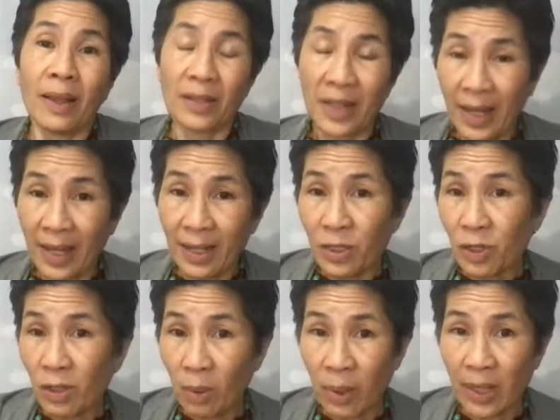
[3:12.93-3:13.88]
to
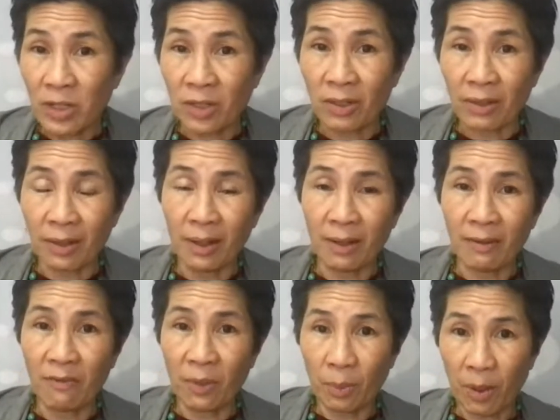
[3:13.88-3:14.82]
answer the question
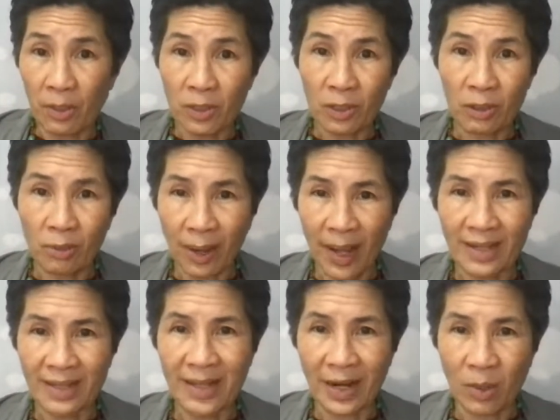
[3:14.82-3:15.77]
of the person who
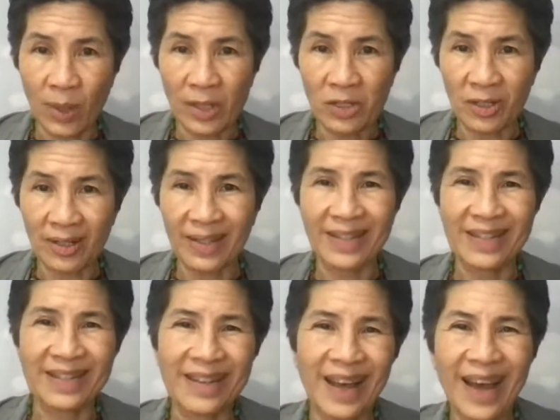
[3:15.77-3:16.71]
asked that question,
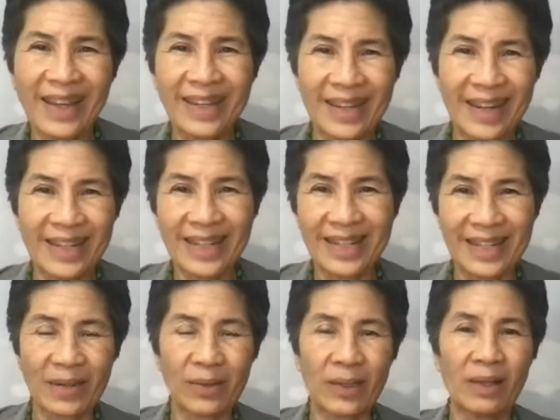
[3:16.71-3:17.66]
it's not
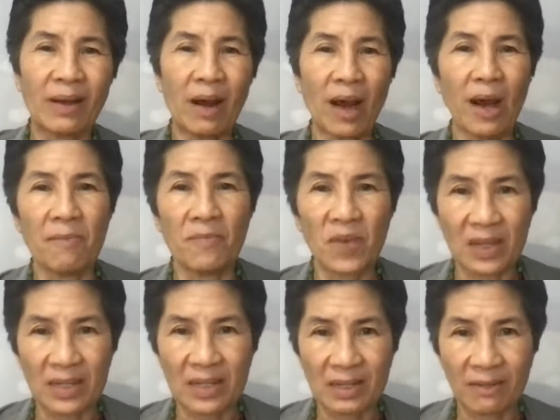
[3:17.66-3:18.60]
necessarily
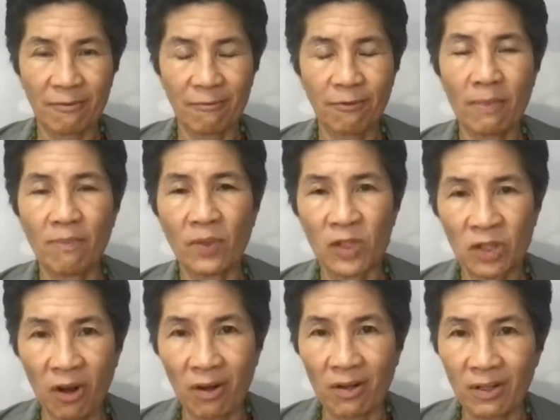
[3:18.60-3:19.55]
obvious from the
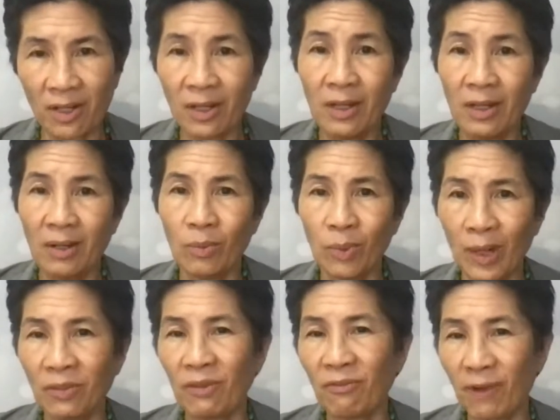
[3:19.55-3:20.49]
chart
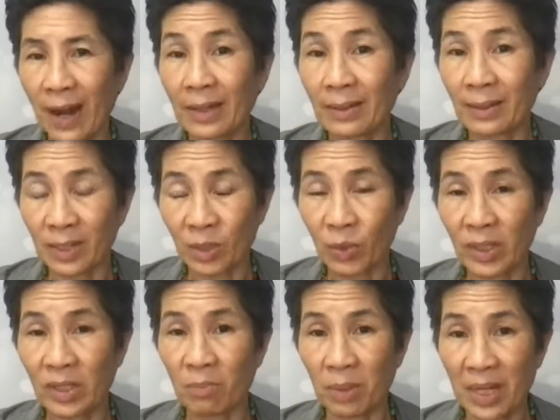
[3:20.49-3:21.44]
what the fractal is
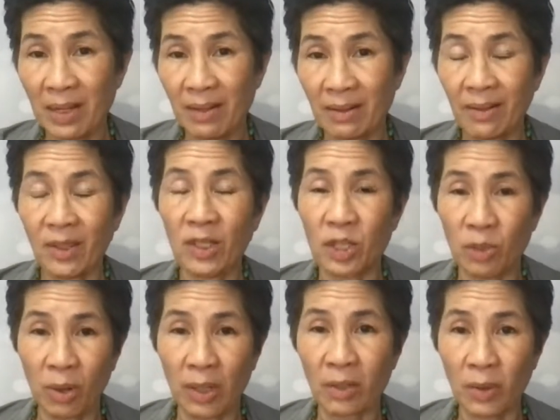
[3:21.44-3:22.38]
going to be that
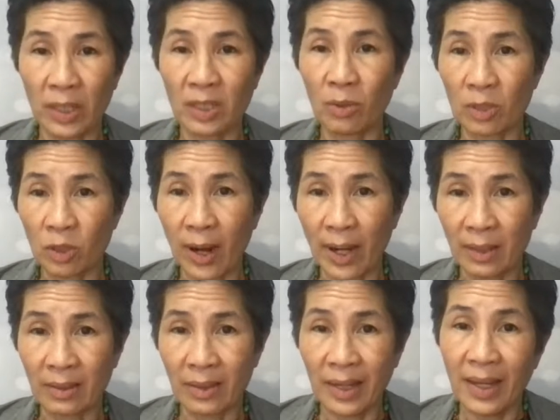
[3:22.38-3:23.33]
you are going to
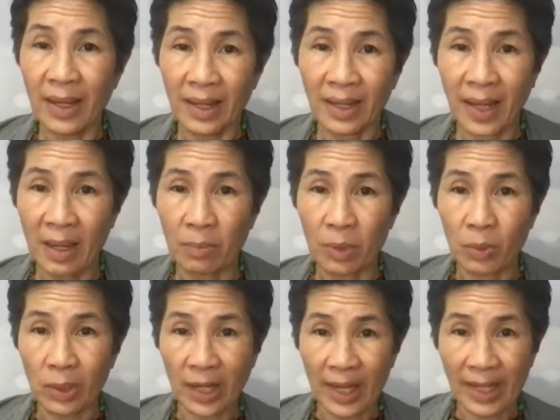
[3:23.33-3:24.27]
attract. It can be
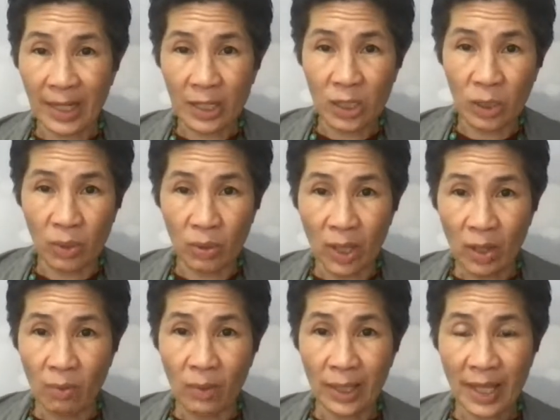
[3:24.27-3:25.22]
relating to
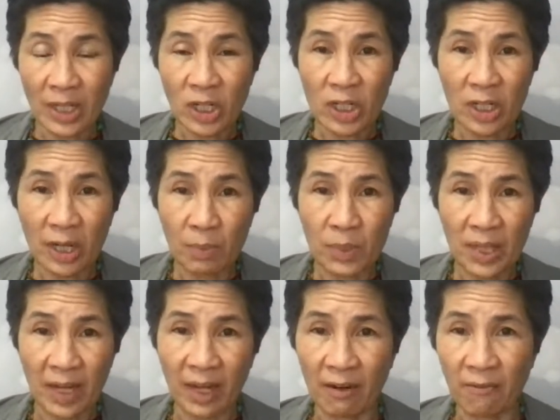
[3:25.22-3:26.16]
relationships
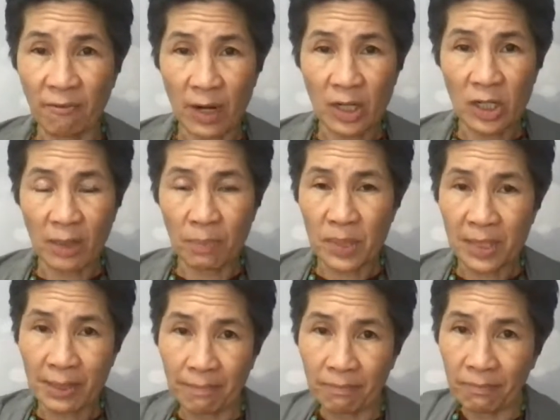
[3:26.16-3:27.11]
and
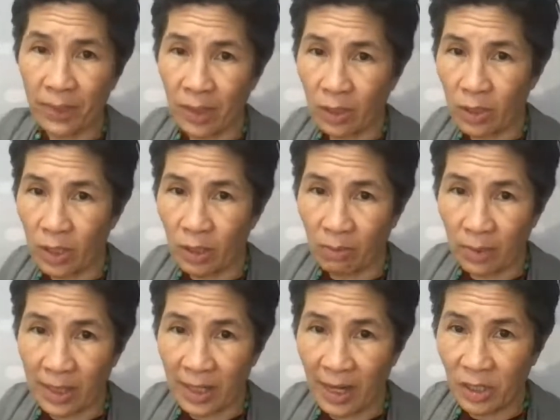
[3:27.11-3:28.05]
friendships. There's the
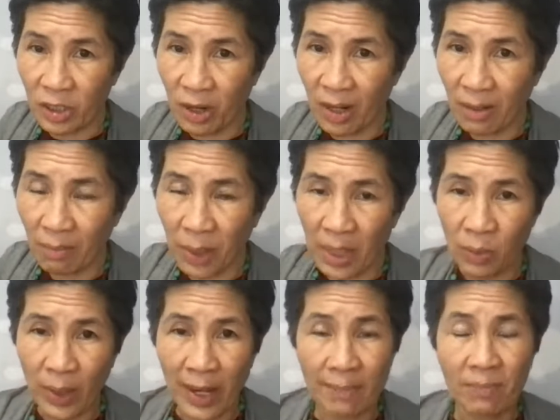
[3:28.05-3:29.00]
human design chart, by
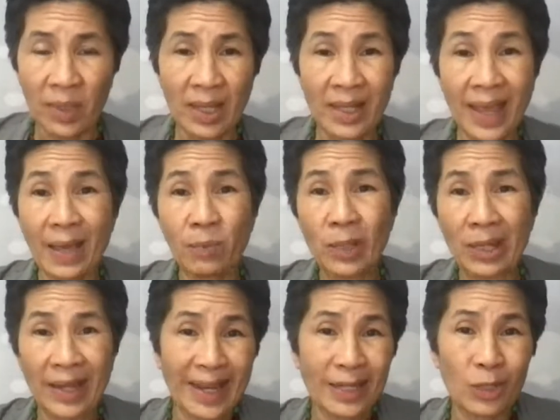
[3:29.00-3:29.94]
the way. It can
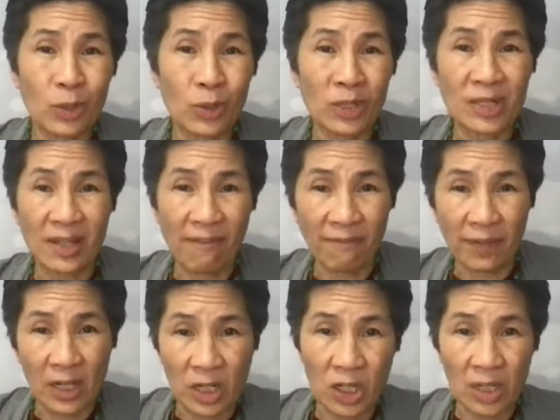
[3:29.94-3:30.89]
relate to the
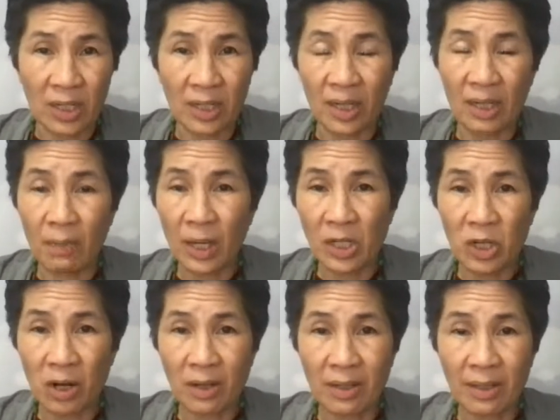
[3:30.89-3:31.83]
definition in my
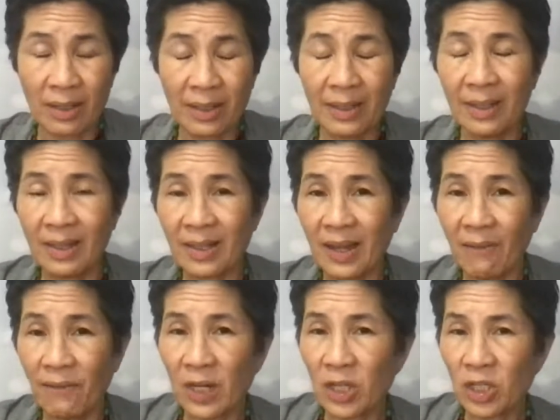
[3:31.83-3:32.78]
chart. The
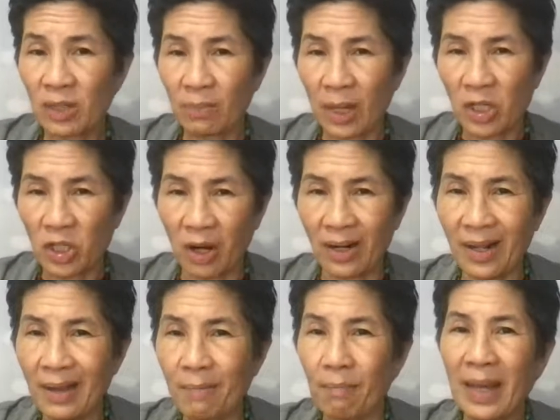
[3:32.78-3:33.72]
definition in my chart
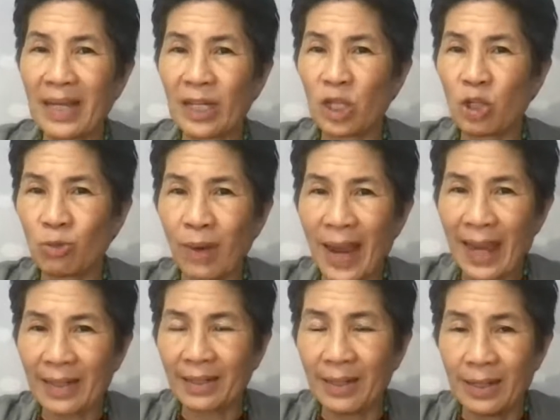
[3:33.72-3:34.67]
might
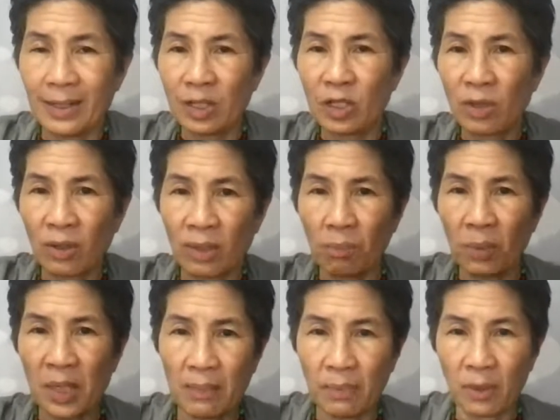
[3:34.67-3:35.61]
attract certain
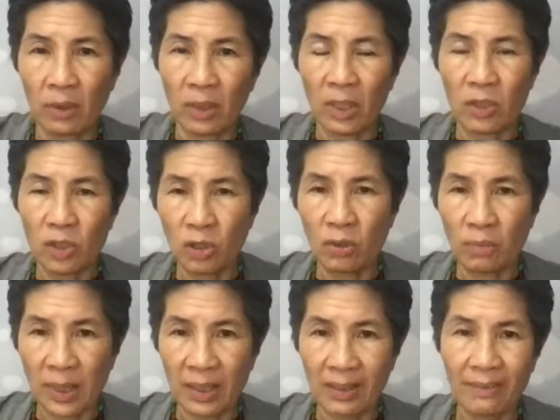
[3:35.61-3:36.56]
people to
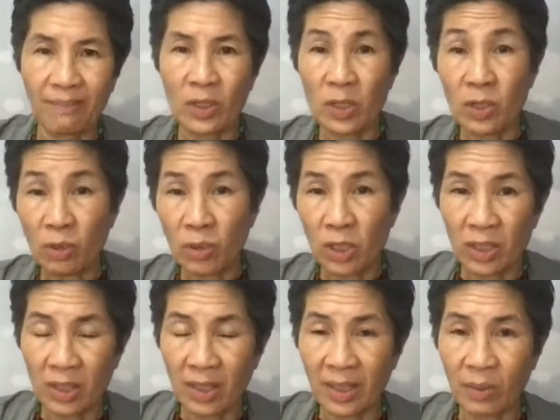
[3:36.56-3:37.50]
me
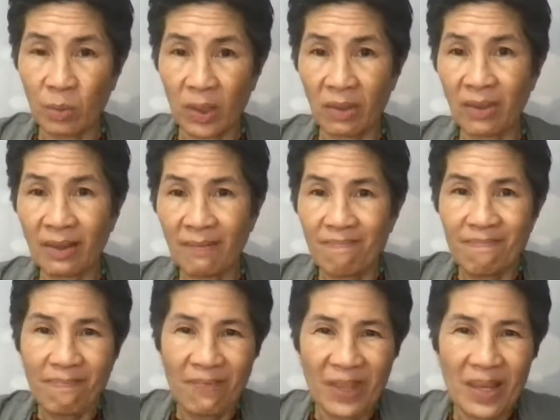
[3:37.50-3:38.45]
associated with
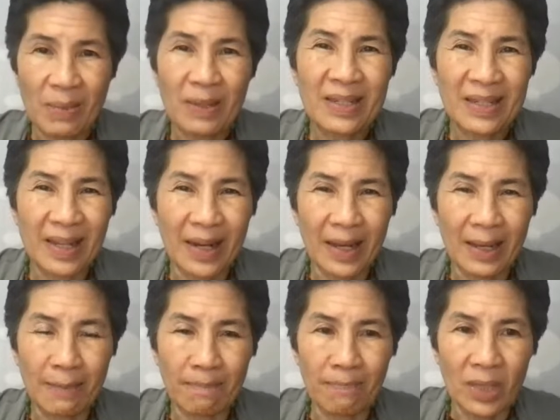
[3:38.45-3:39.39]
things that I
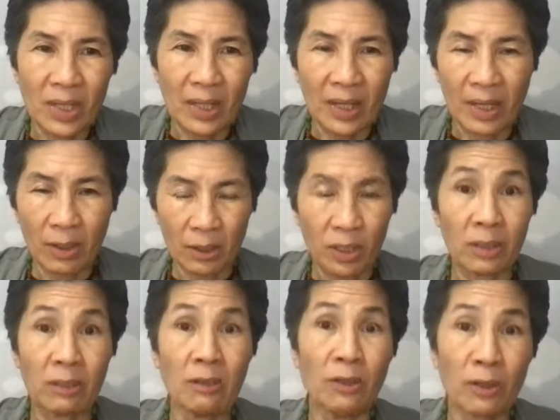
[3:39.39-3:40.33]
am here
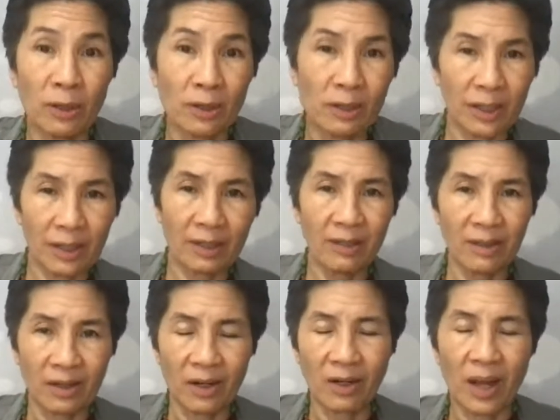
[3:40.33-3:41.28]
to learn
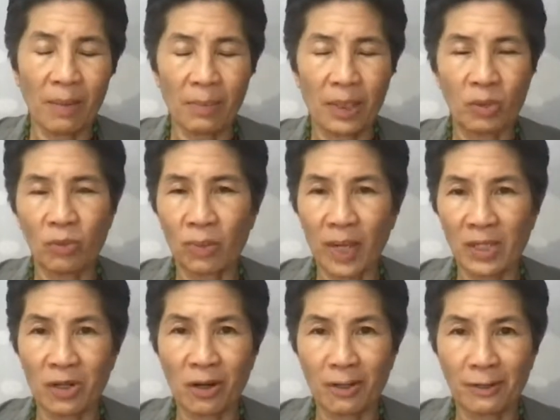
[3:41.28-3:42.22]
that are coming through my
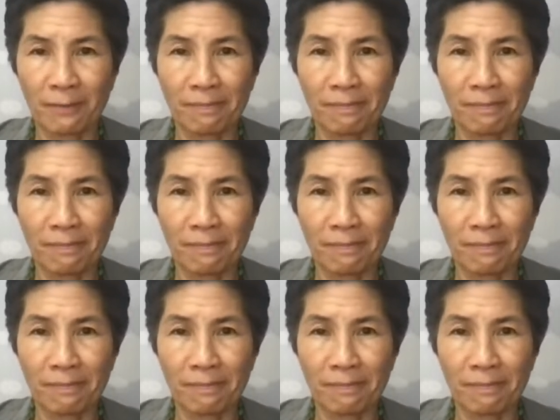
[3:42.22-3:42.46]
chart.